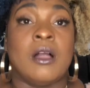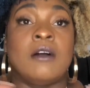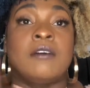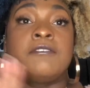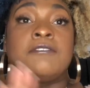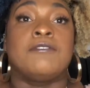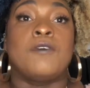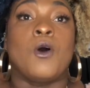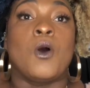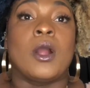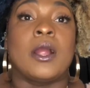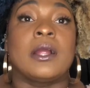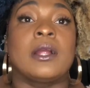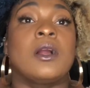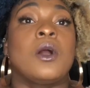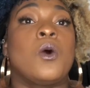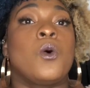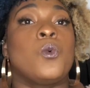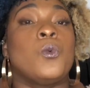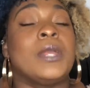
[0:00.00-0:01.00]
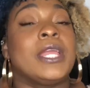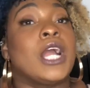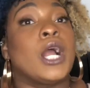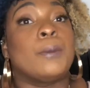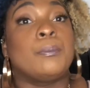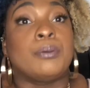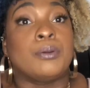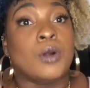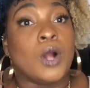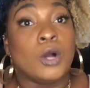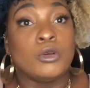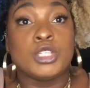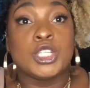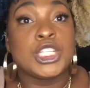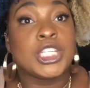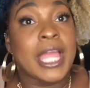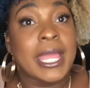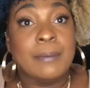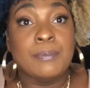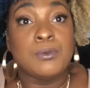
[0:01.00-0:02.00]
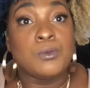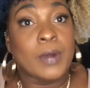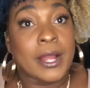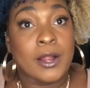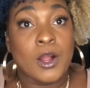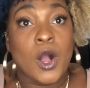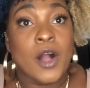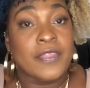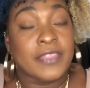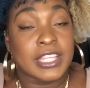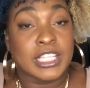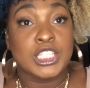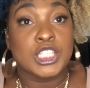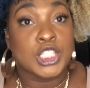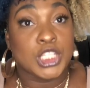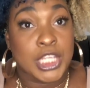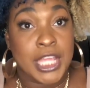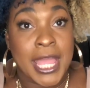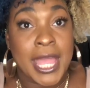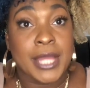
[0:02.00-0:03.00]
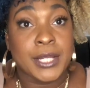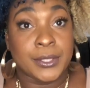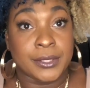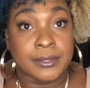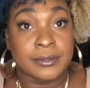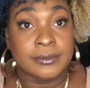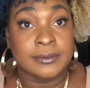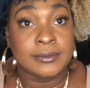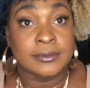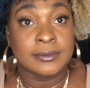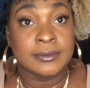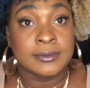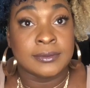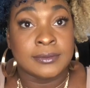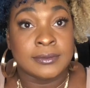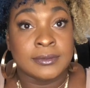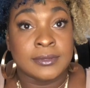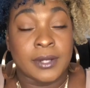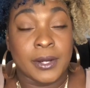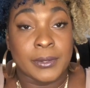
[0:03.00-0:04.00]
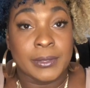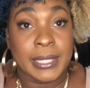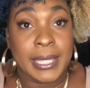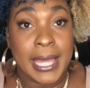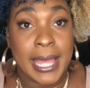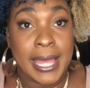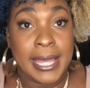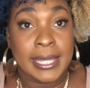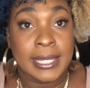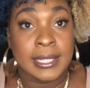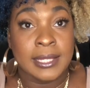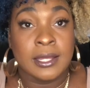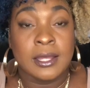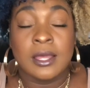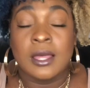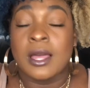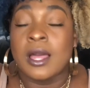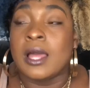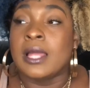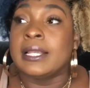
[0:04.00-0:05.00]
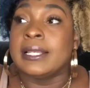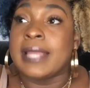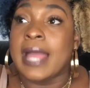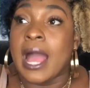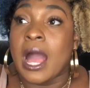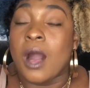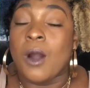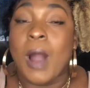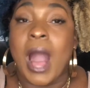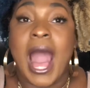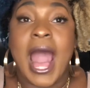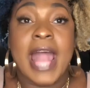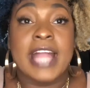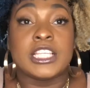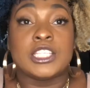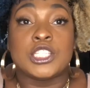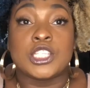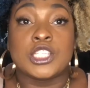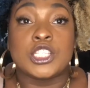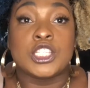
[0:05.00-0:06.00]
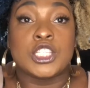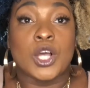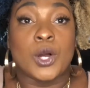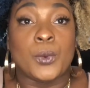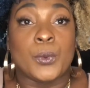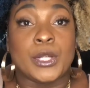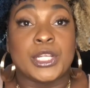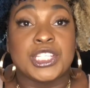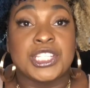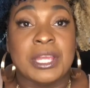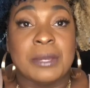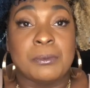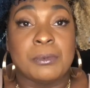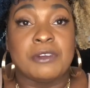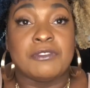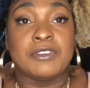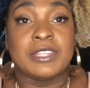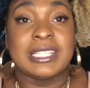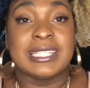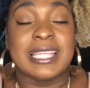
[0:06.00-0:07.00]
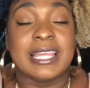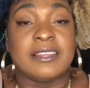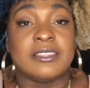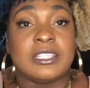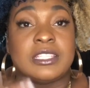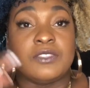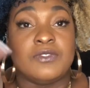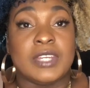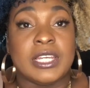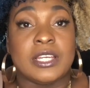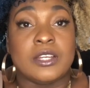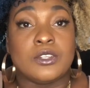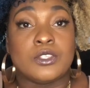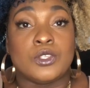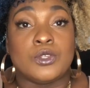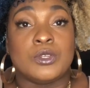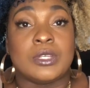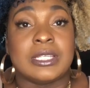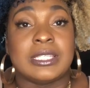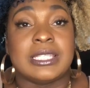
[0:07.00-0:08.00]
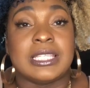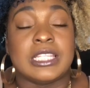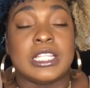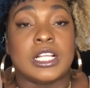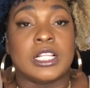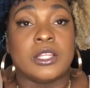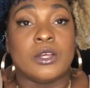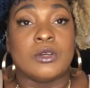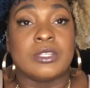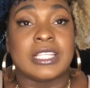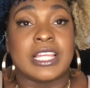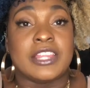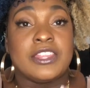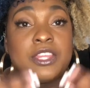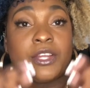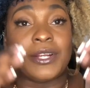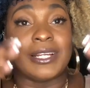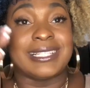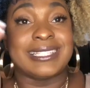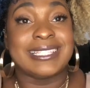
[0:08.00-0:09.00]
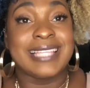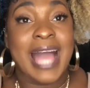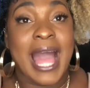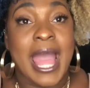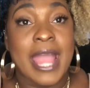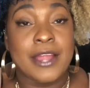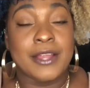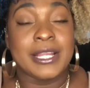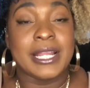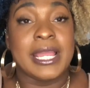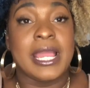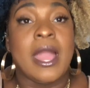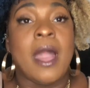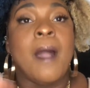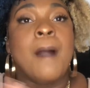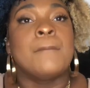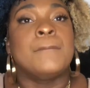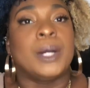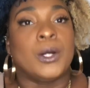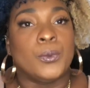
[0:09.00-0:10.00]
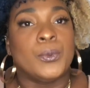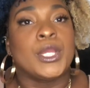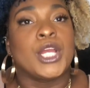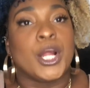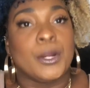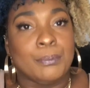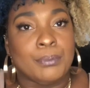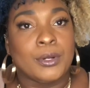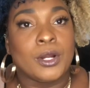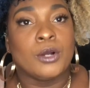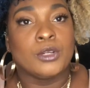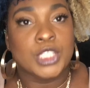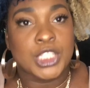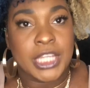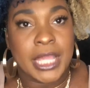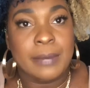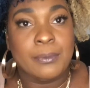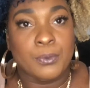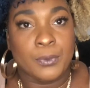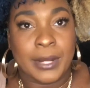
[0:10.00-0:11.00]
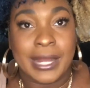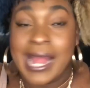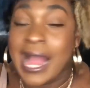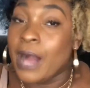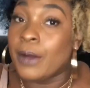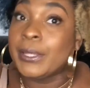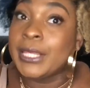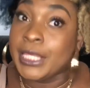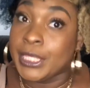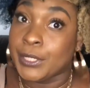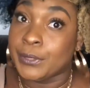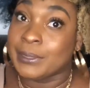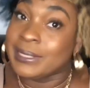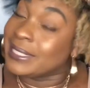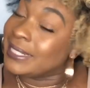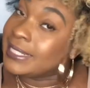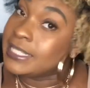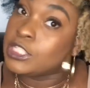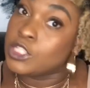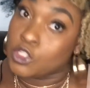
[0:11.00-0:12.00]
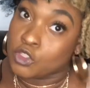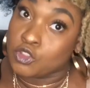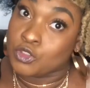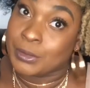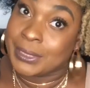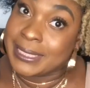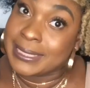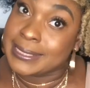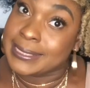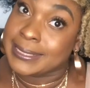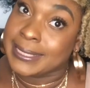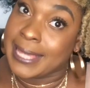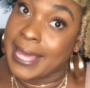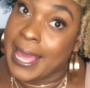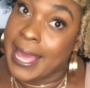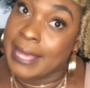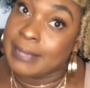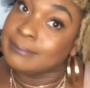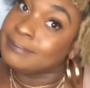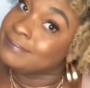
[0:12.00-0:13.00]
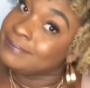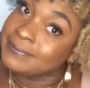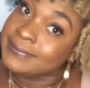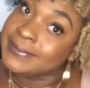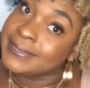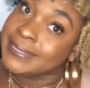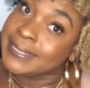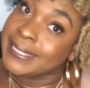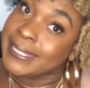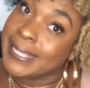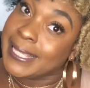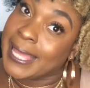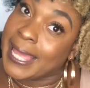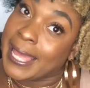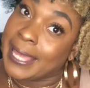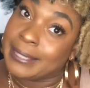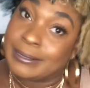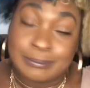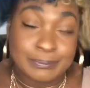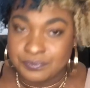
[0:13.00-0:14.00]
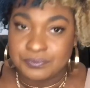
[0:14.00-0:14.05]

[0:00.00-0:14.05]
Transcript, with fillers: Four, we are pro shapewear on this channel, okay? Now, I just don't wear shapewear for the sake of these videos so you can see the clothes in their entirety, but we are pro shapewear out here in these streets, okay? Okay.